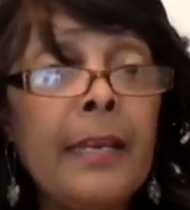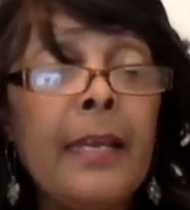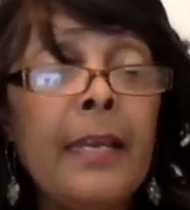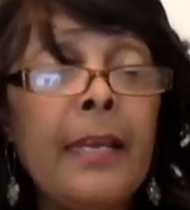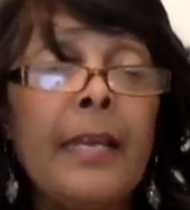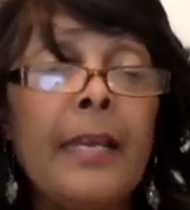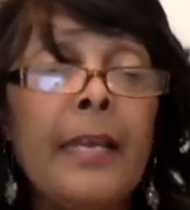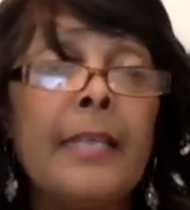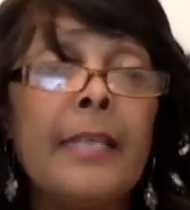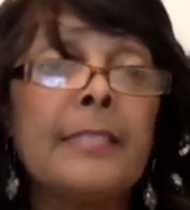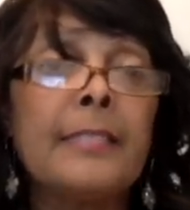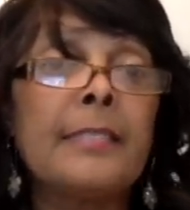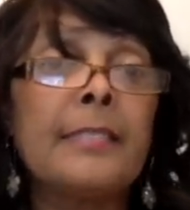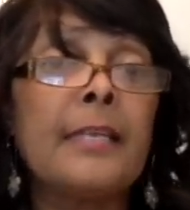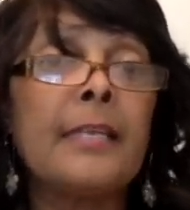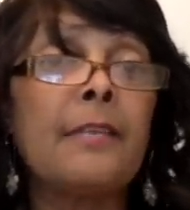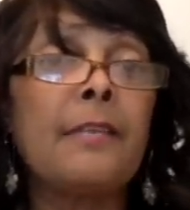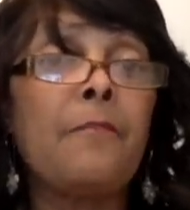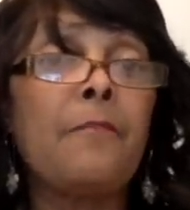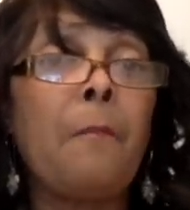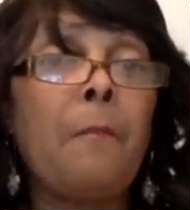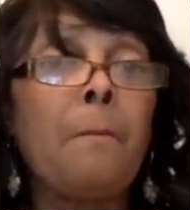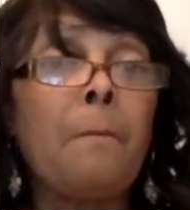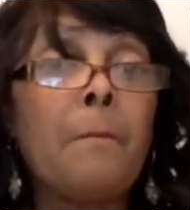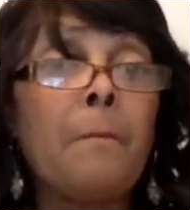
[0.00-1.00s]
instead of
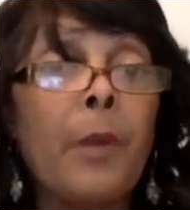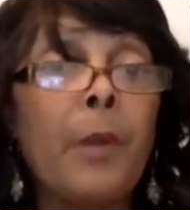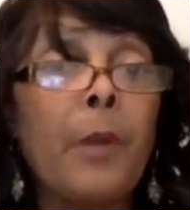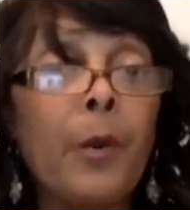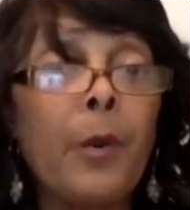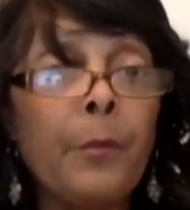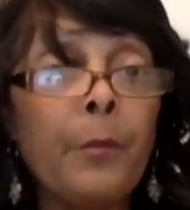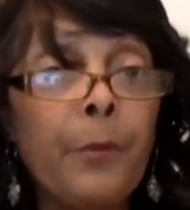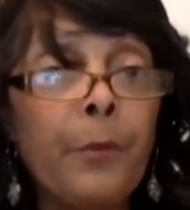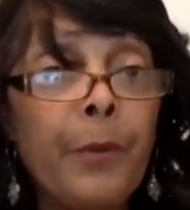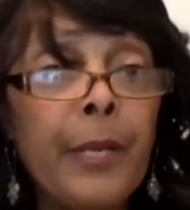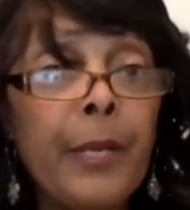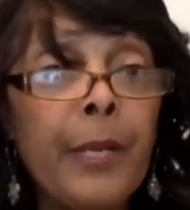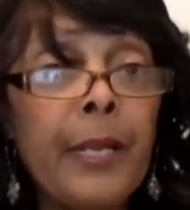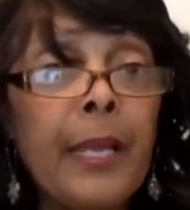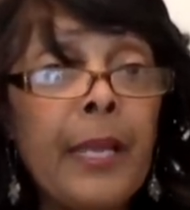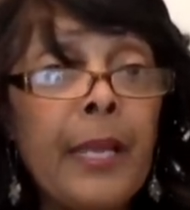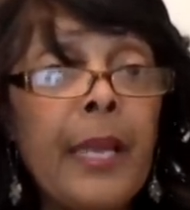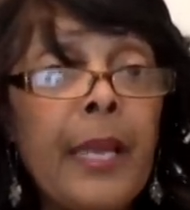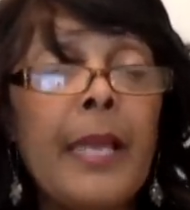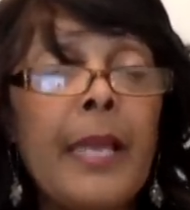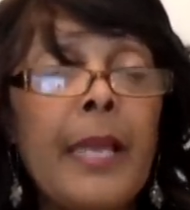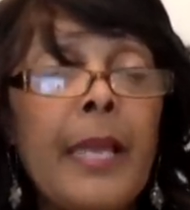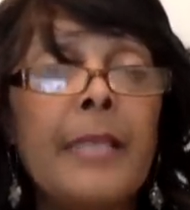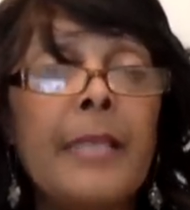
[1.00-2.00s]
murmuring,
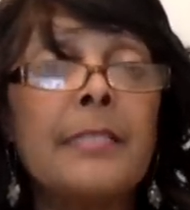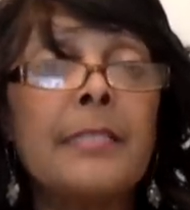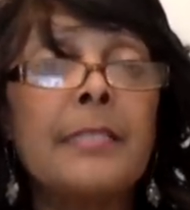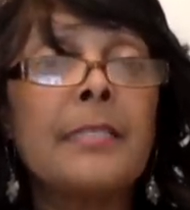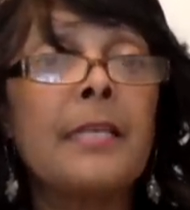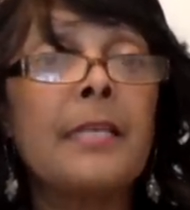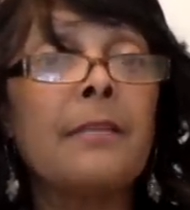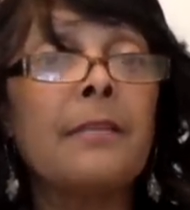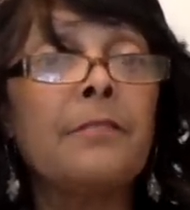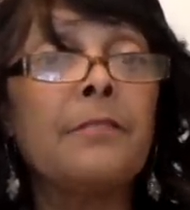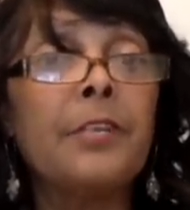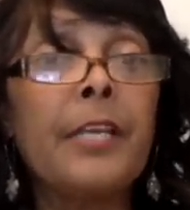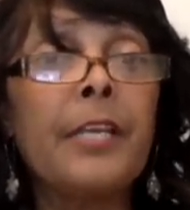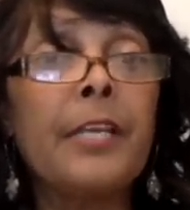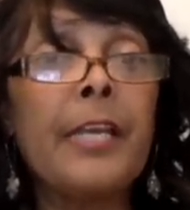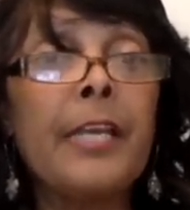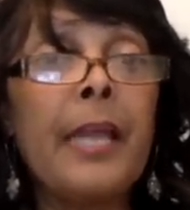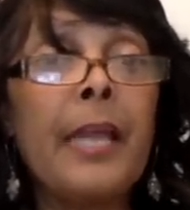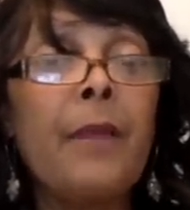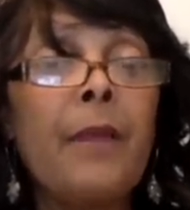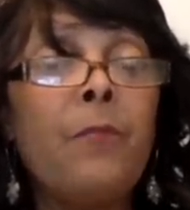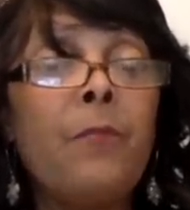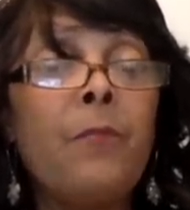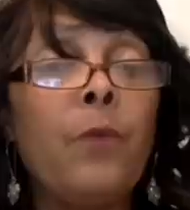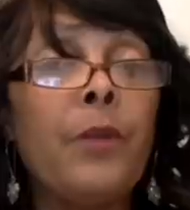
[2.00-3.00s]
instead of looking
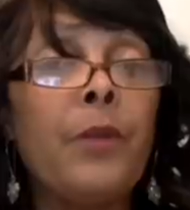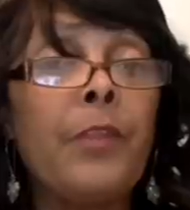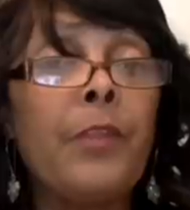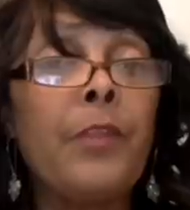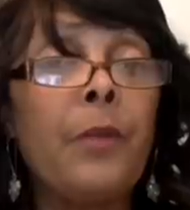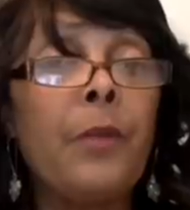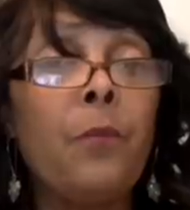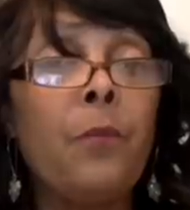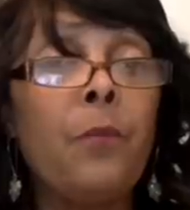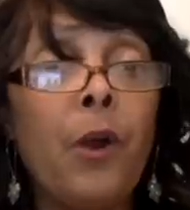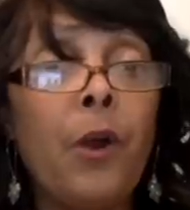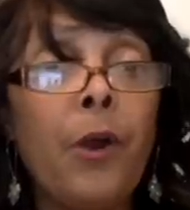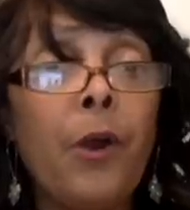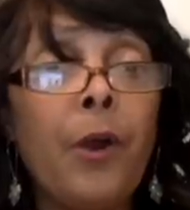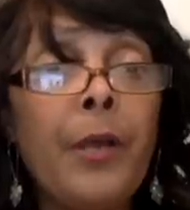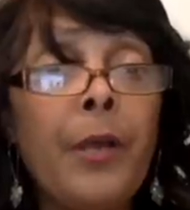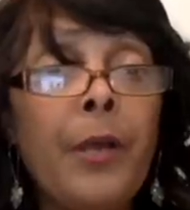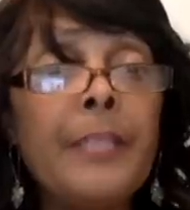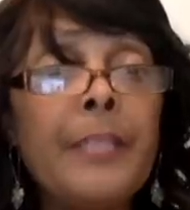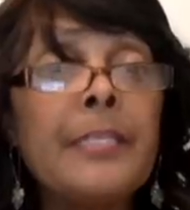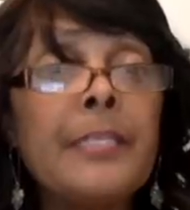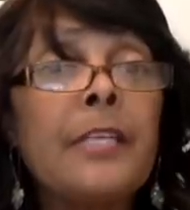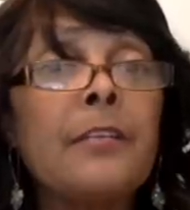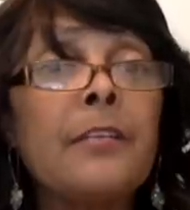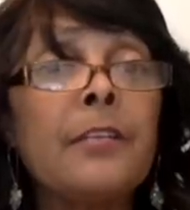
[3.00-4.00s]
at where they were,
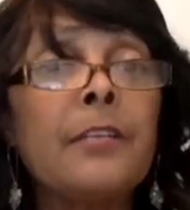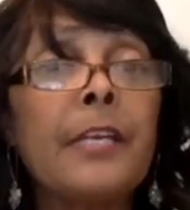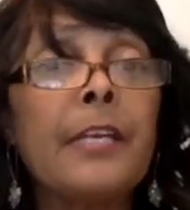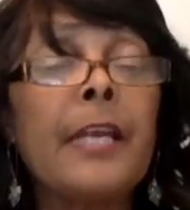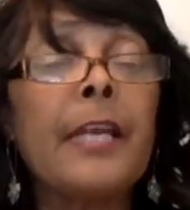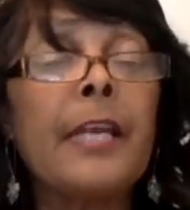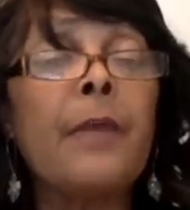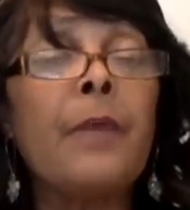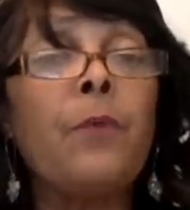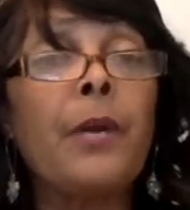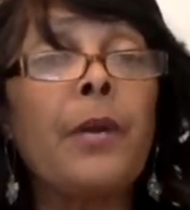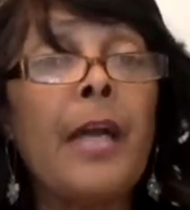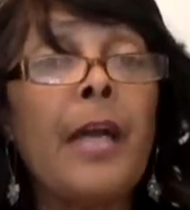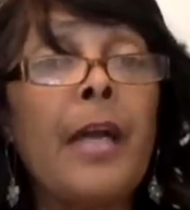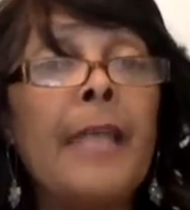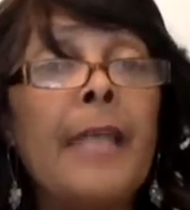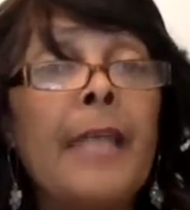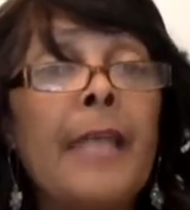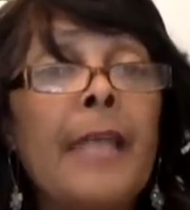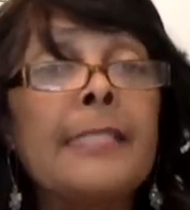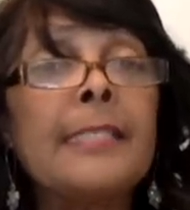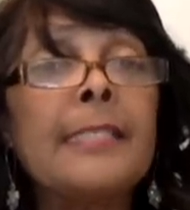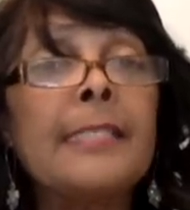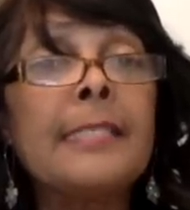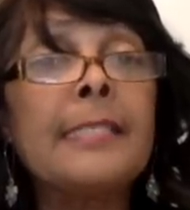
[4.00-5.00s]
instead of looking at what God
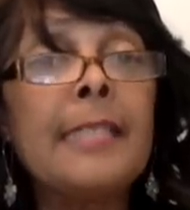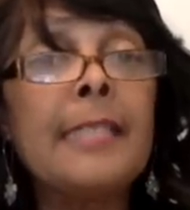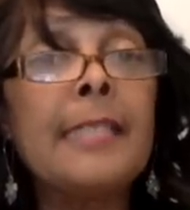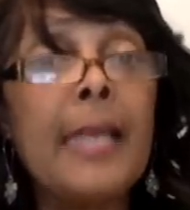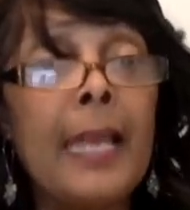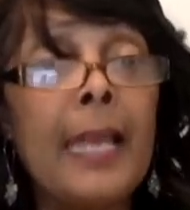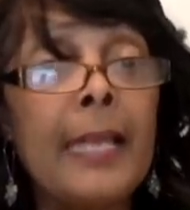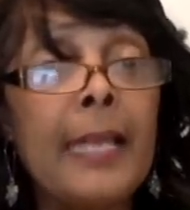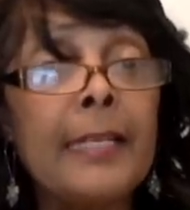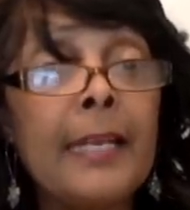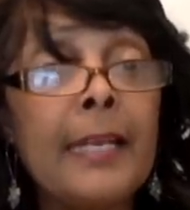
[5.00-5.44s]
said.